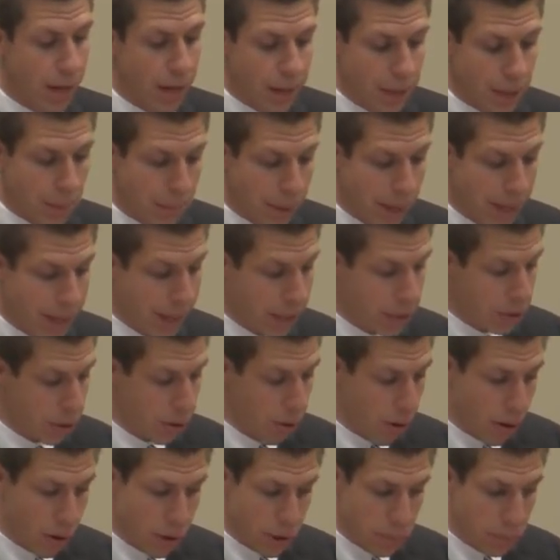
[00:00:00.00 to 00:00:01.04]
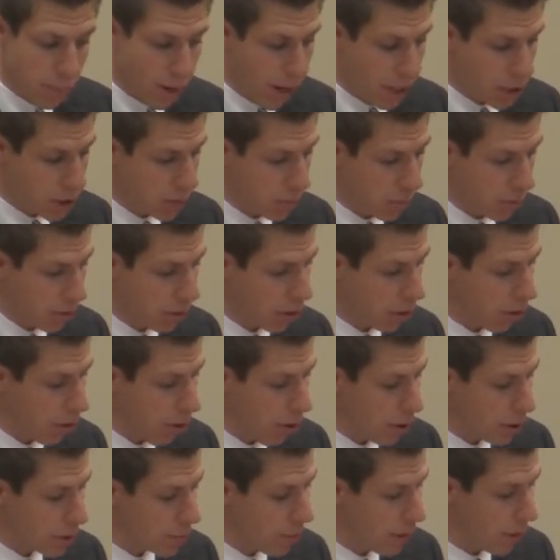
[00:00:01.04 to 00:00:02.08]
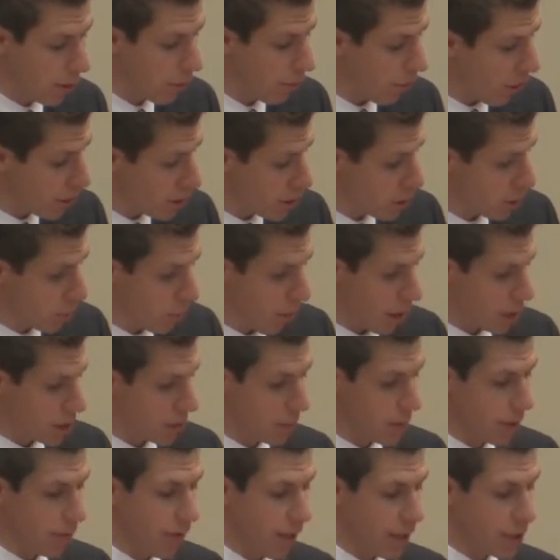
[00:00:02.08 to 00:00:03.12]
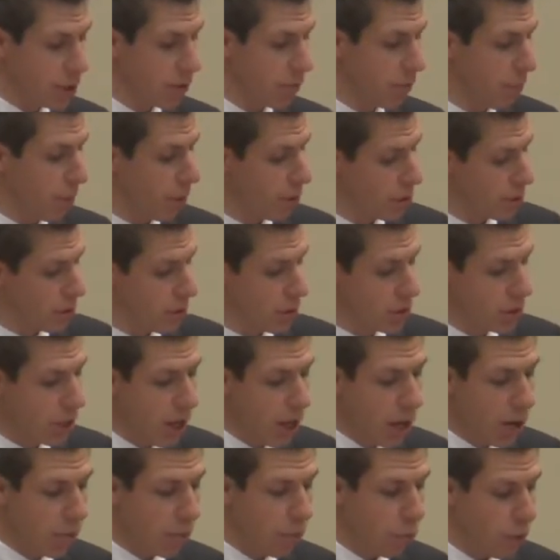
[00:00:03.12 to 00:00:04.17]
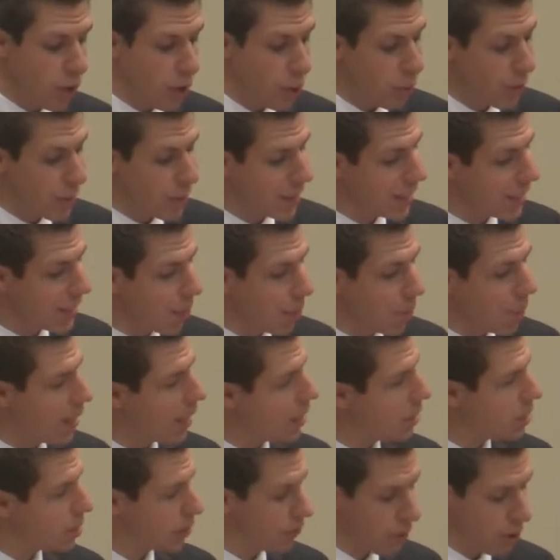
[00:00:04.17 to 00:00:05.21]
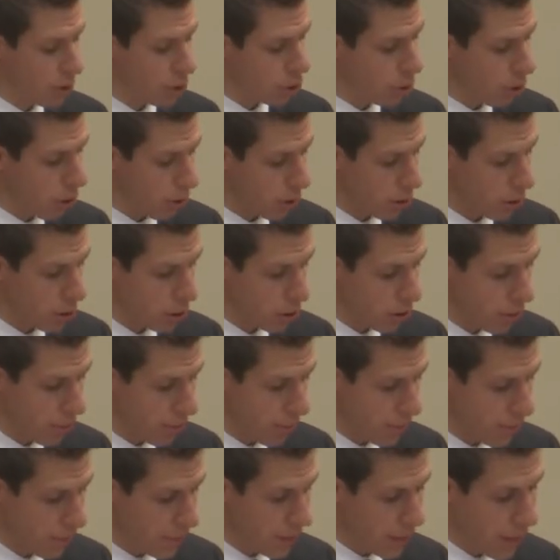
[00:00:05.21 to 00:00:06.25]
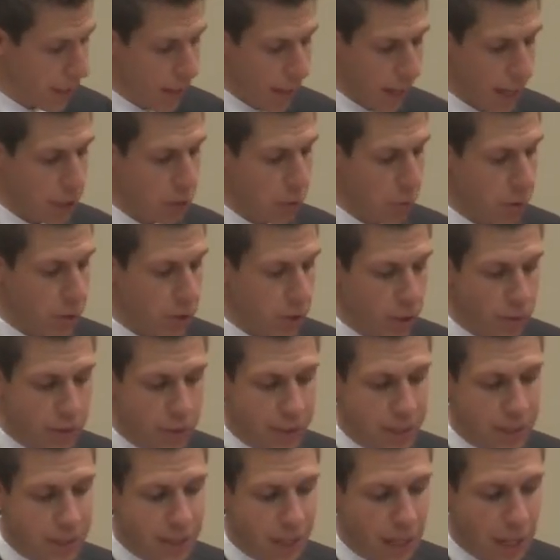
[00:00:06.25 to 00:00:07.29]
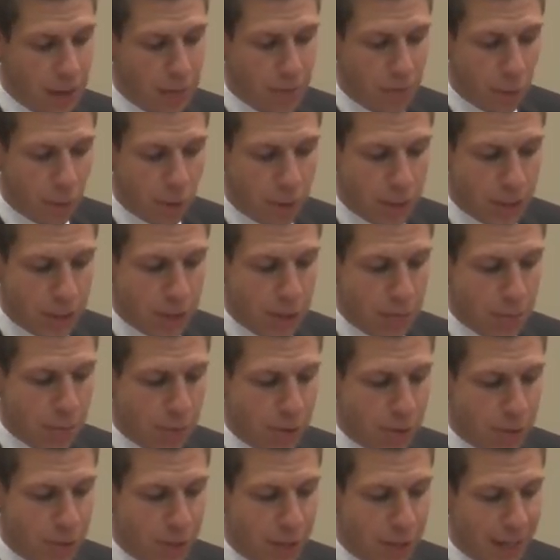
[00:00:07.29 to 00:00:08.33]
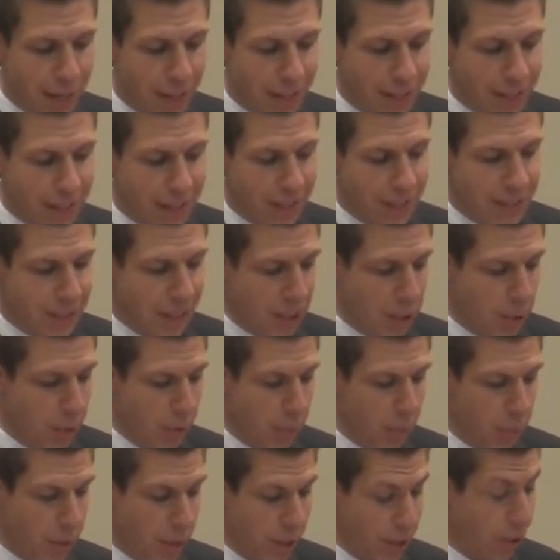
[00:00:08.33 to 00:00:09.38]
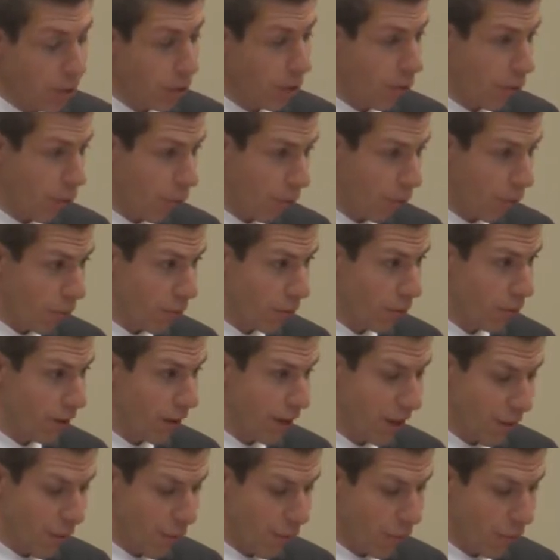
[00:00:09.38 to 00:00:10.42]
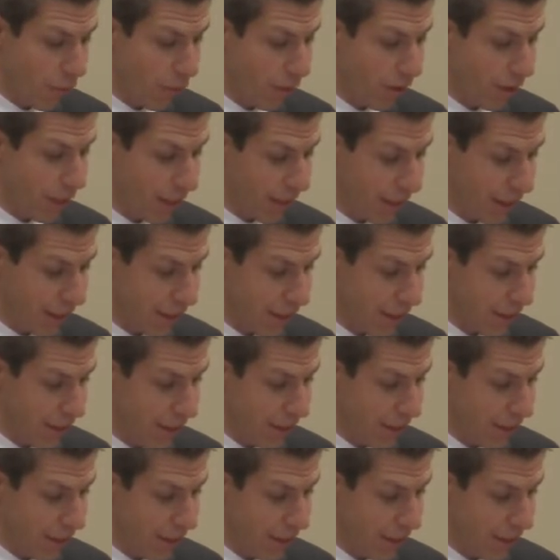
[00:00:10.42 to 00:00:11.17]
debate as long as possible and along as many fronts as possible. Divisive persons frequent the debates of the church. As a result, the same voices and personalities tend to appear over and over again,